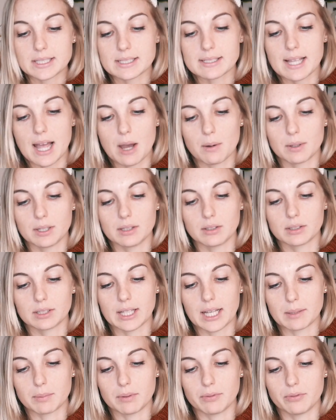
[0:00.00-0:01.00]
is how it looked
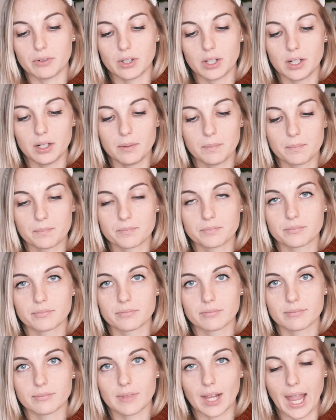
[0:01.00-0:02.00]
like before,
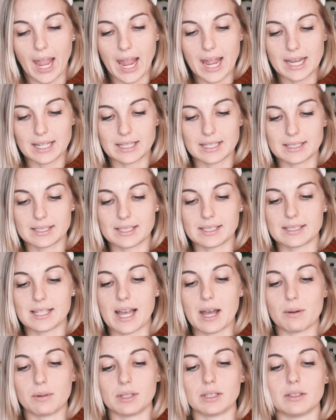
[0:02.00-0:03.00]
and this is
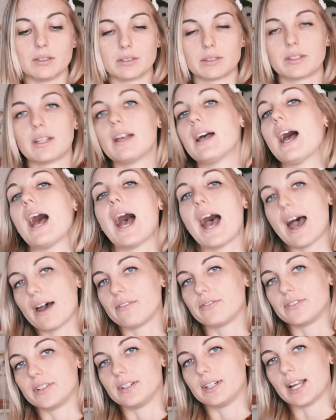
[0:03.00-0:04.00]
how it looked
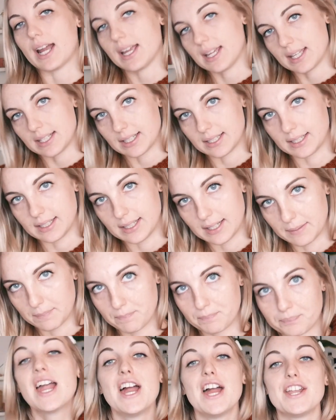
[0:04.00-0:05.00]
after I edited
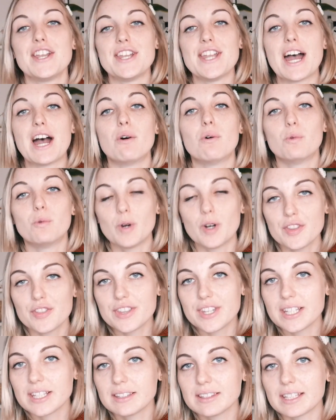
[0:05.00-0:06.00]
it. Now,
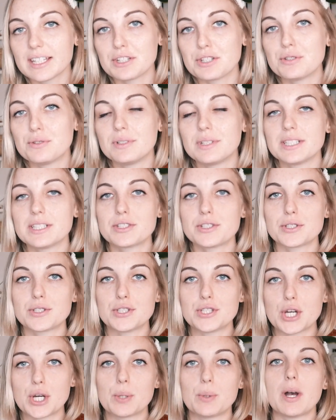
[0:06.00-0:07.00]
one thing that you really should
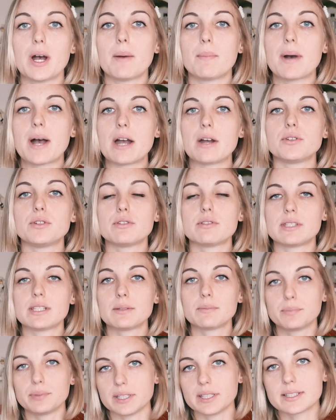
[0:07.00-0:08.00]
know about
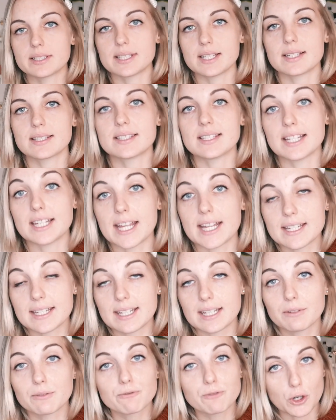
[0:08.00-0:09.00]
using presets and
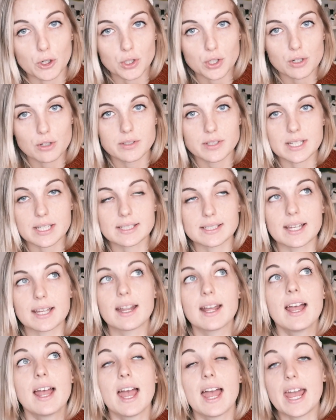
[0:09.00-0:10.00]
editing photos is
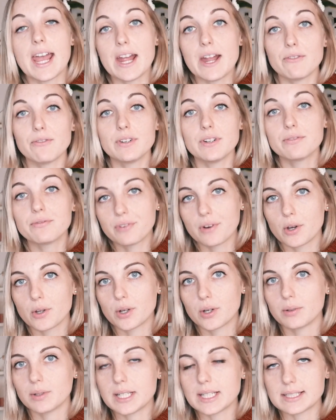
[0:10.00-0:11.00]
that every
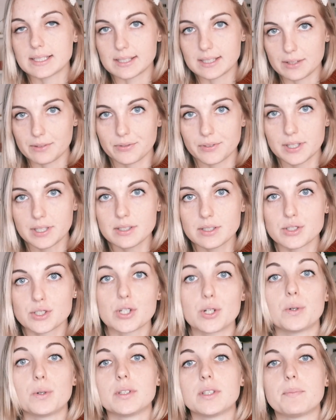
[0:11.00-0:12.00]
photo is different.
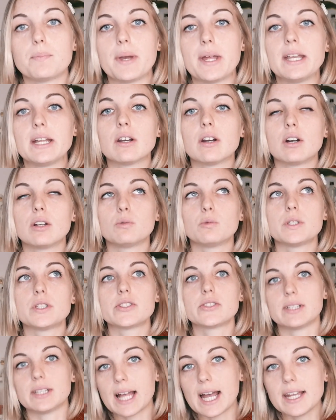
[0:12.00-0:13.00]
So depending on
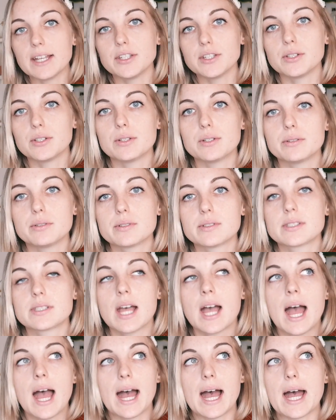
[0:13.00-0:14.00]
which light you use,
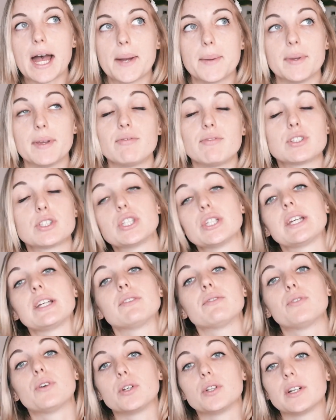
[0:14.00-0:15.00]
if you
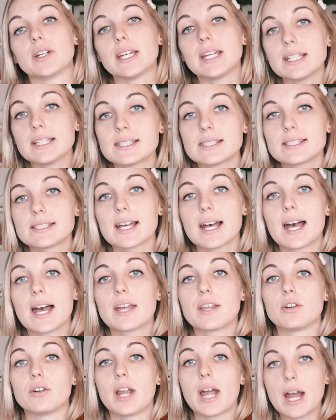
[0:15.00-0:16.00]
take the photo
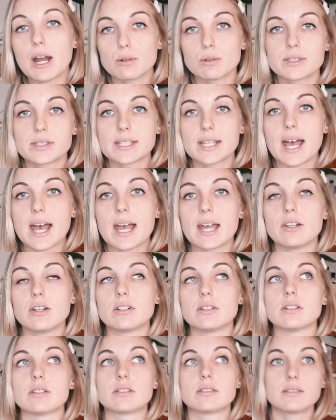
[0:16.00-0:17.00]
inside or outside,
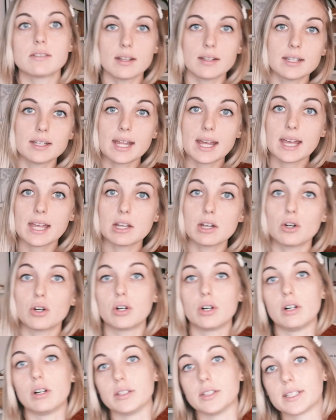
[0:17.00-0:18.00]
on a sunny day
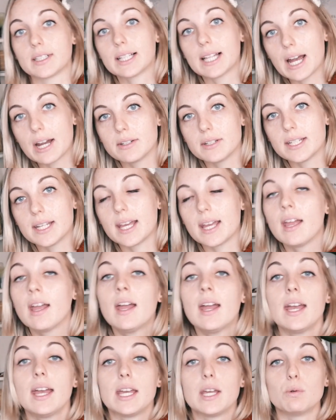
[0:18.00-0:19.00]
or on a cloudy day,
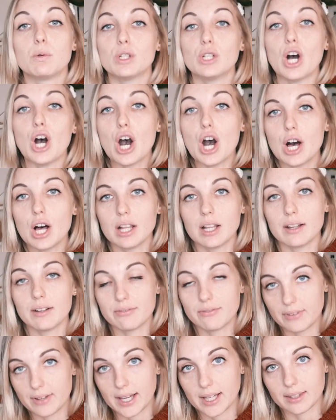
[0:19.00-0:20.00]
it will all
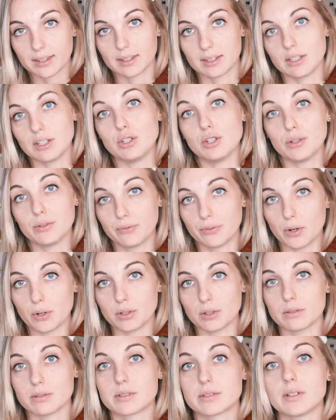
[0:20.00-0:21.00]
affect your
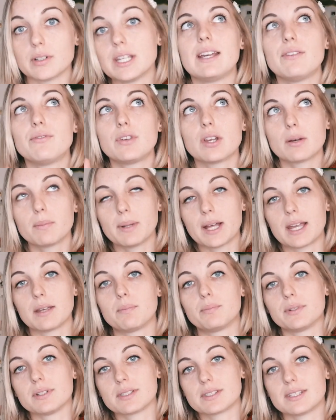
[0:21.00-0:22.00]
photos. So if you apply
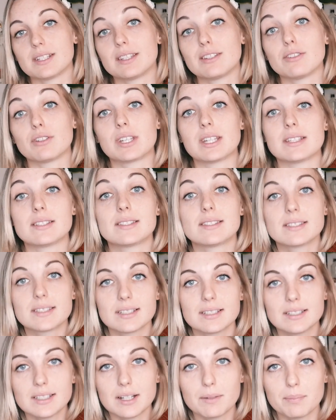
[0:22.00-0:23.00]
a preset, you can
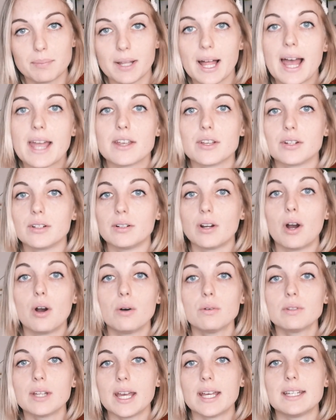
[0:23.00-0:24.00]
still apply your
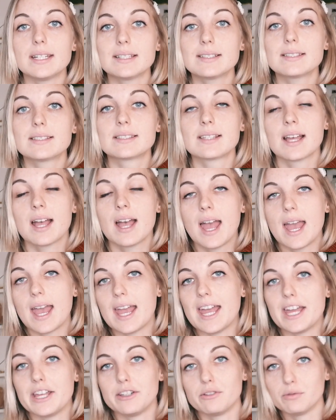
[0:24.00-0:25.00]
own edits
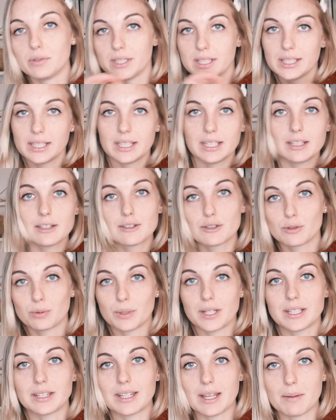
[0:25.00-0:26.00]
and really
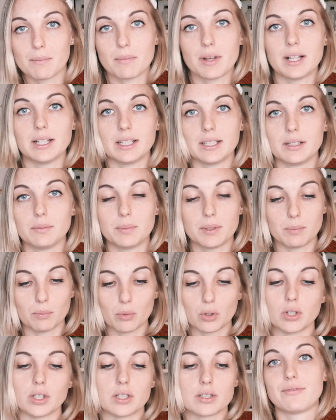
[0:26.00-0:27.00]
tweak them a little bit
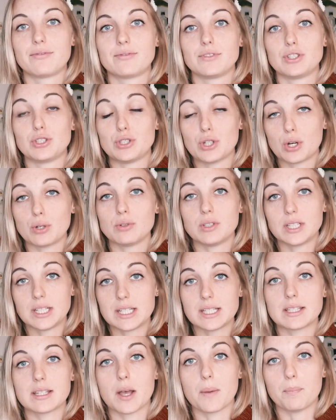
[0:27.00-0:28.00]
more. You don't
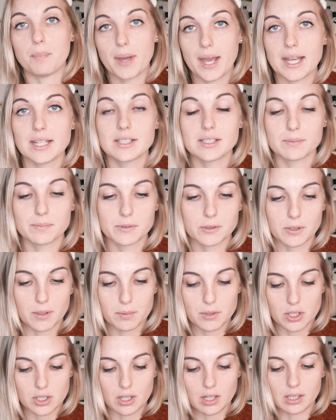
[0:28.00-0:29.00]
need a paid
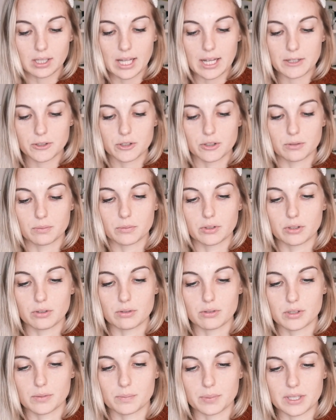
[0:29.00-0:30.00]
subscription on Lightroom to
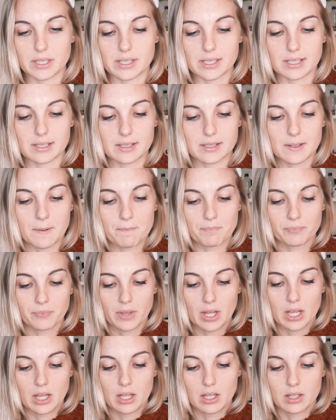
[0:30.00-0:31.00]
use
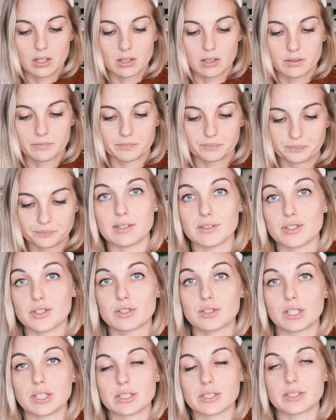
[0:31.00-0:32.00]
presets.
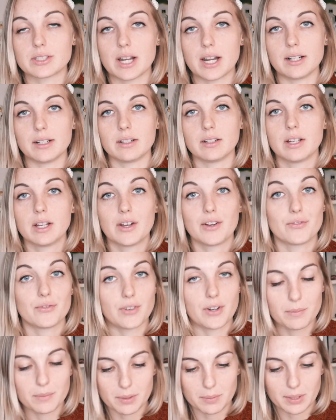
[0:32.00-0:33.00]
Just gonna start
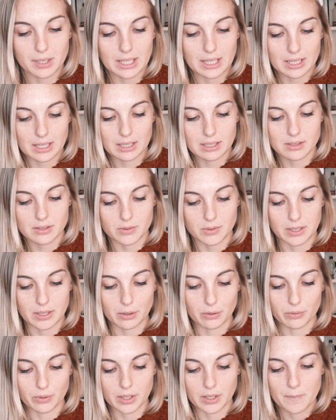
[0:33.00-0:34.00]
from the beginning
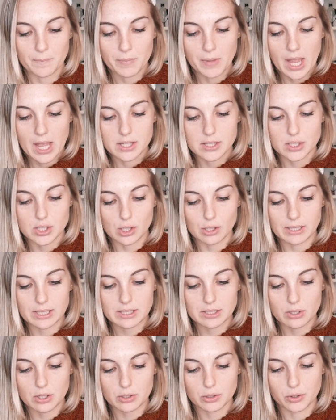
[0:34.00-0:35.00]
straight over. So
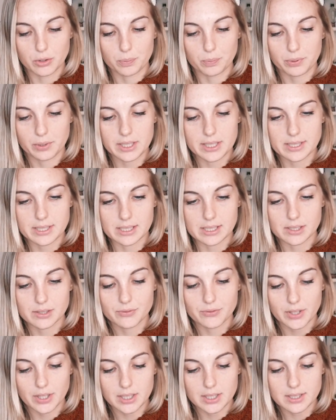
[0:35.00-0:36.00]
let's go to
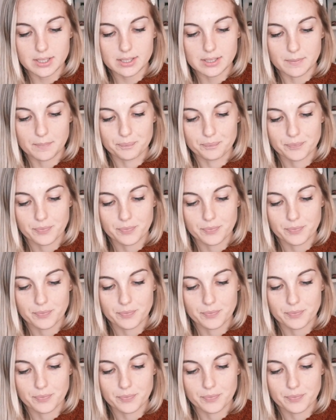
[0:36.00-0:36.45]
presets first,